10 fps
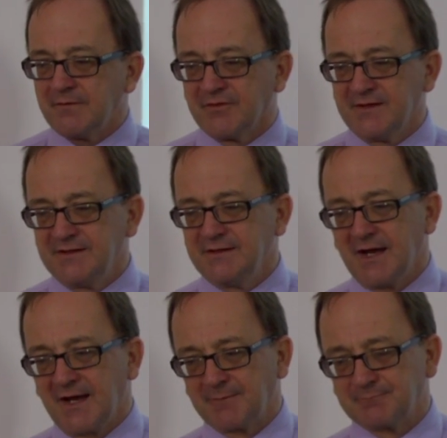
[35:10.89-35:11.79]
the
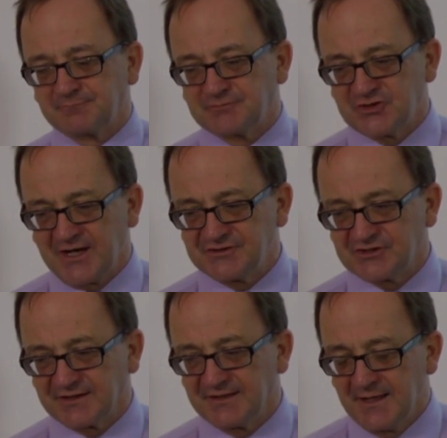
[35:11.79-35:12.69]
um,
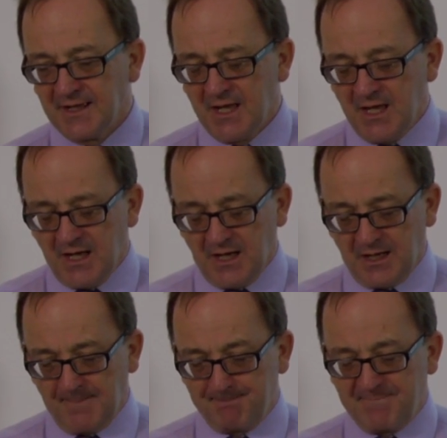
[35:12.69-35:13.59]
changing
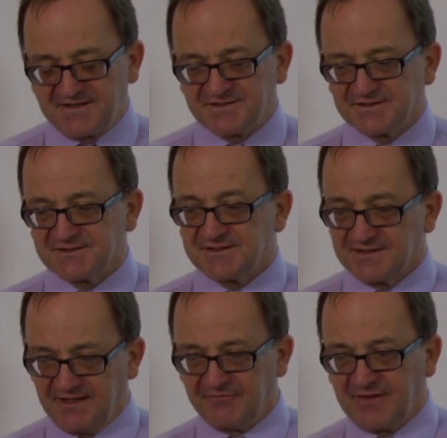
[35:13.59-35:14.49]
uh,
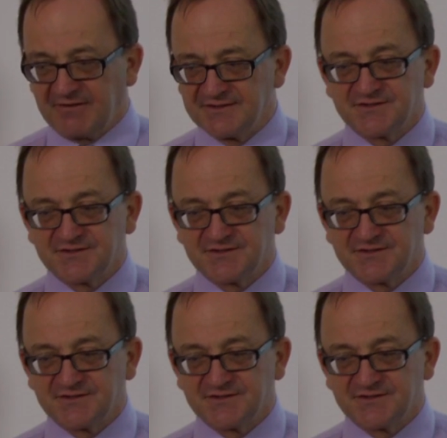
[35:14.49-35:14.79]
basis, if there